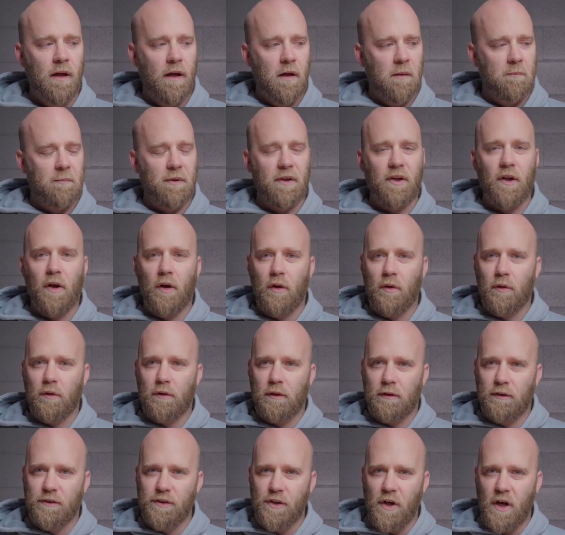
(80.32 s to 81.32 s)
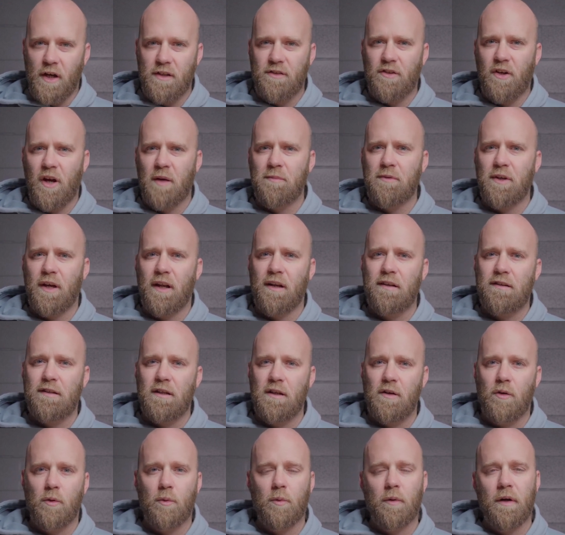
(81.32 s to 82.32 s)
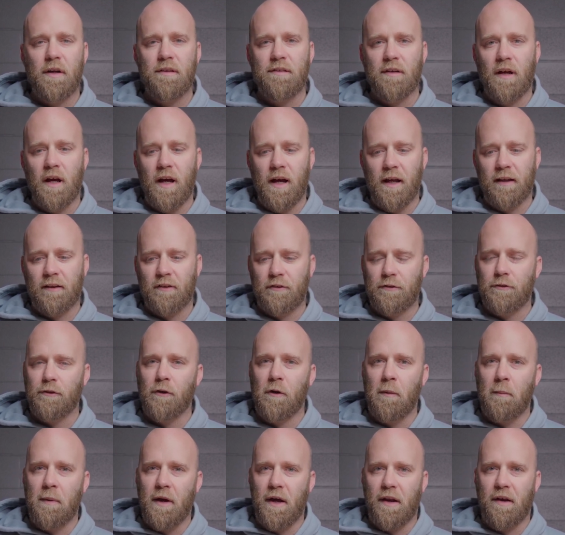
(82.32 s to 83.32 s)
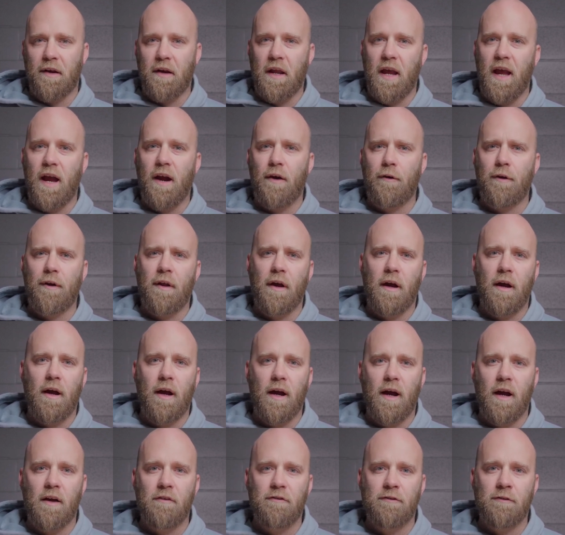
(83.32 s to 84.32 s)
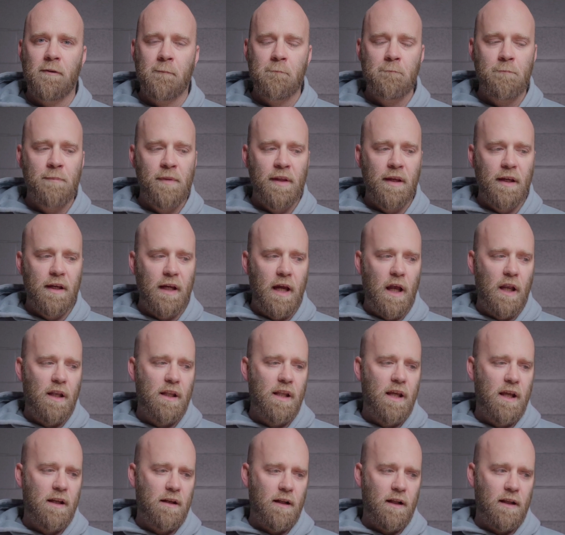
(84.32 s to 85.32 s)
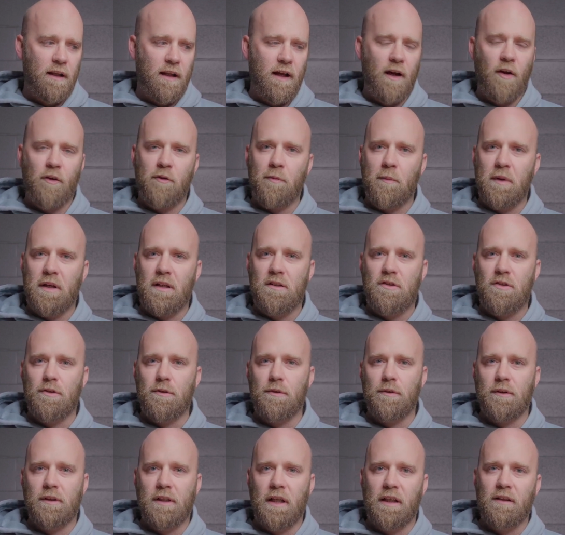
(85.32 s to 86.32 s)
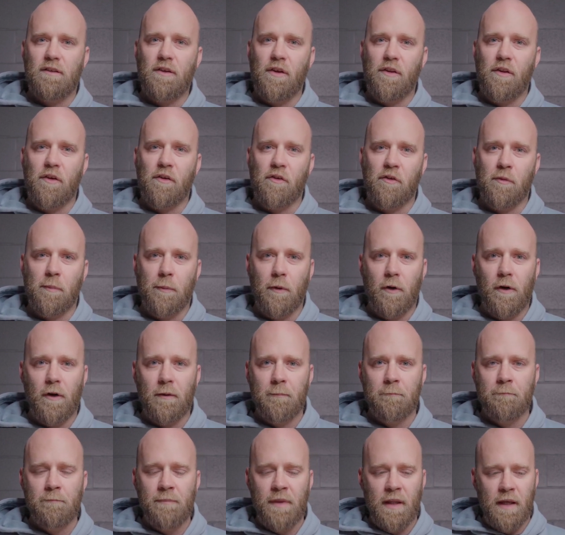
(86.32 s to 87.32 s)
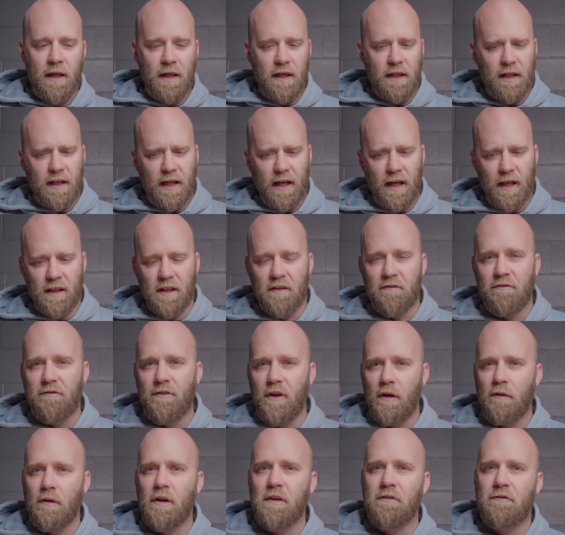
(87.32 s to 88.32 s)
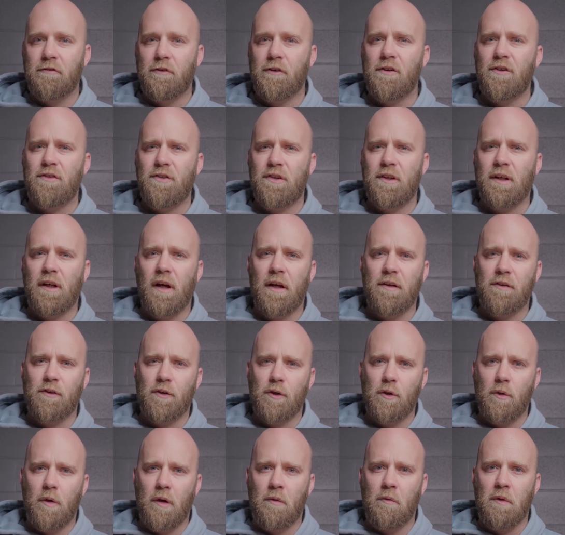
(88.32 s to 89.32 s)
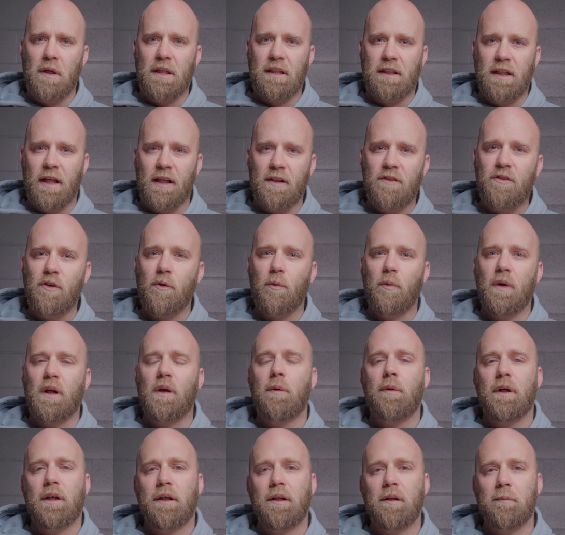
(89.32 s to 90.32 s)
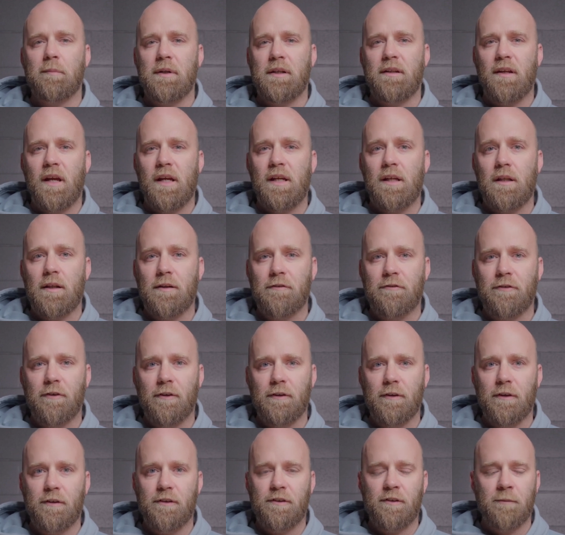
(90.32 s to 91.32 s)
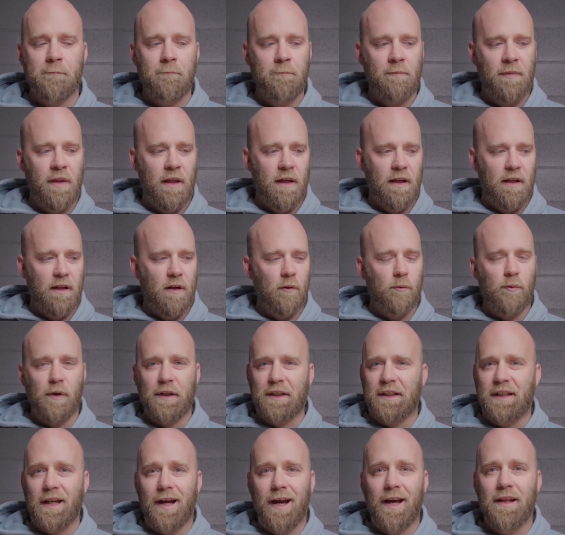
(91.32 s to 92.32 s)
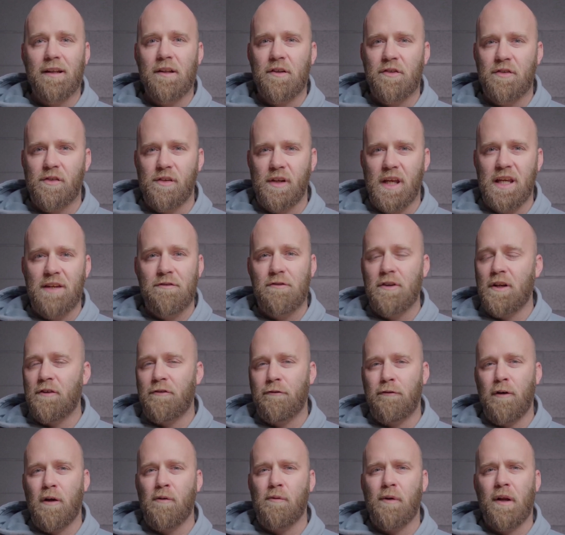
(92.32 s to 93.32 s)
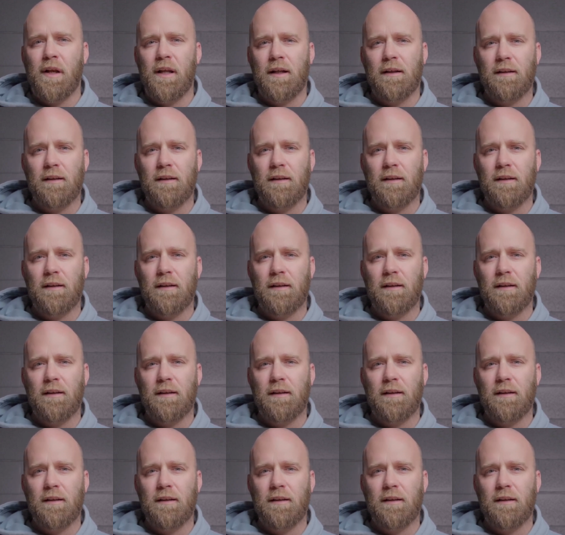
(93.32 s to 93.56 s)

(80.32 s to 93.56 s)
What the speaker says: But I'll 9 times out of 10 always ask for about an hour and a half, and that allows me to get to the spot. And the very first thing I do when we get to where we're going to be taking the photos, regardless, even if we're running